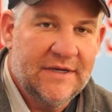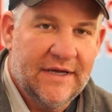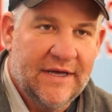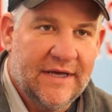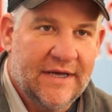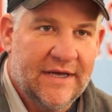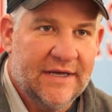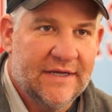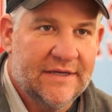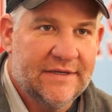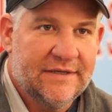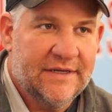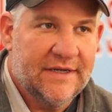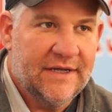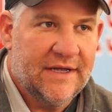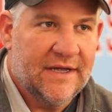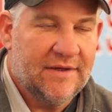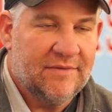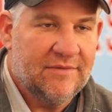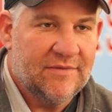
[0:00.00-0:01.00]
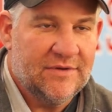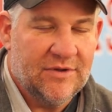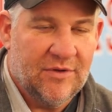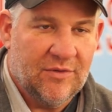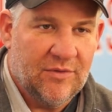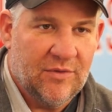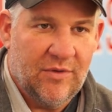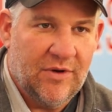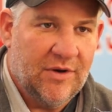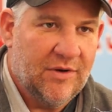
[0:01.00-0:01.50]
and we
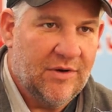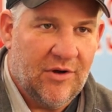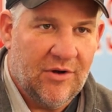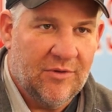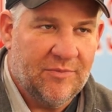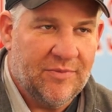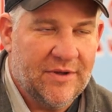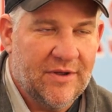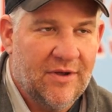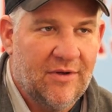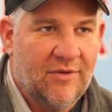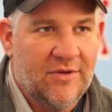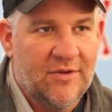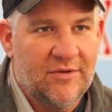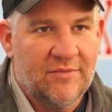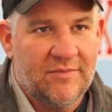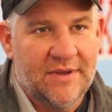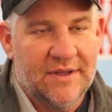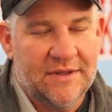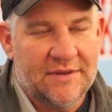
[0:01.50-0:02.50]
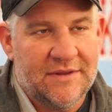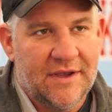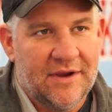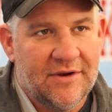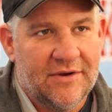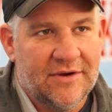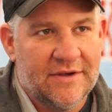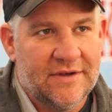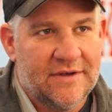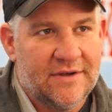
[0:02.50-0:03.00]
were running an RPO a little bit
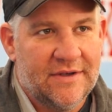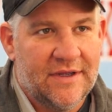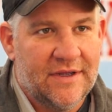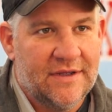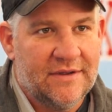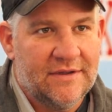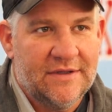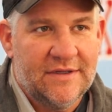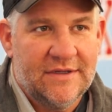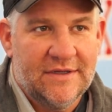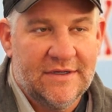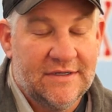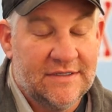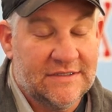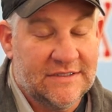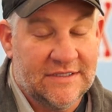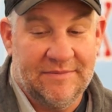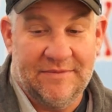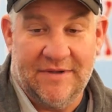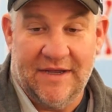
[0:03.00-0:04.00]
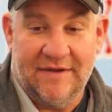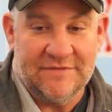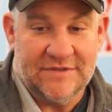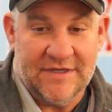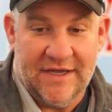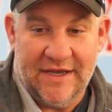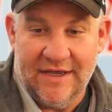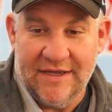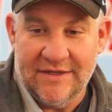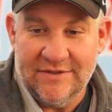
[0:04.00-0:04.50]
there, and just slipped out of his
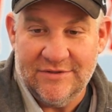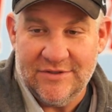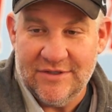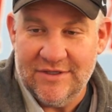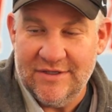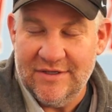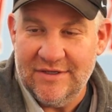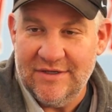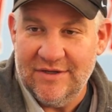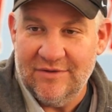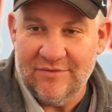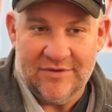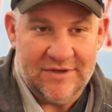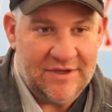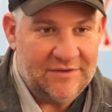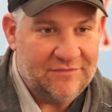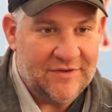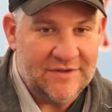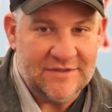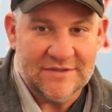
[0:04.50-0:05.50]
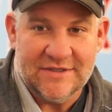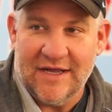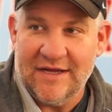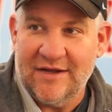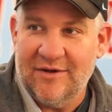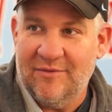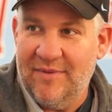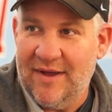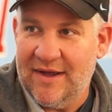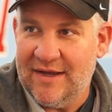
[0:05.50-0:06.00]
hands, and defense got to
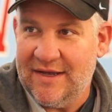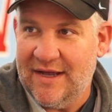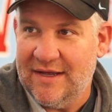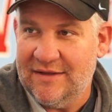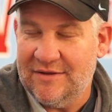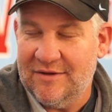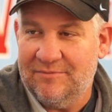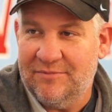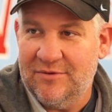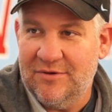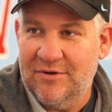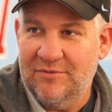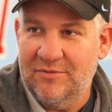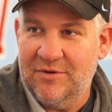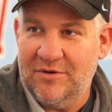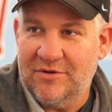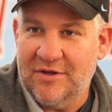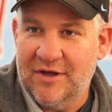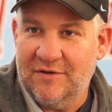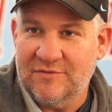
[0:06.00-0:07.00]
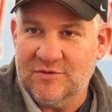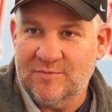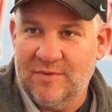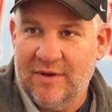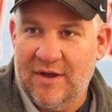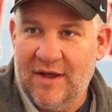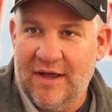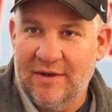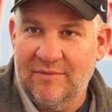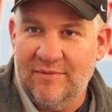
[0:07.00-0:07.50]
go back out there, putting him in a tough
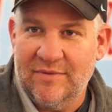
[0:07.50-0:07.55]
spot.